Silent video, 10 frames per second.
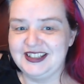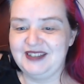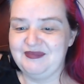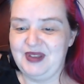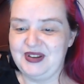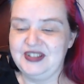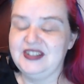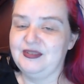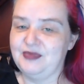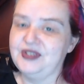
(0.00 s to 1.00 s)
and posting
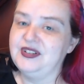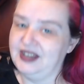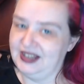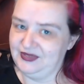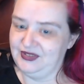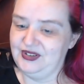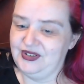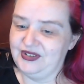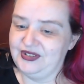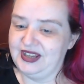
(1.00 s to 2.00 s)
them on, and if you're not
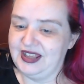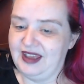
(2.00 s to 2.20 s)
on it,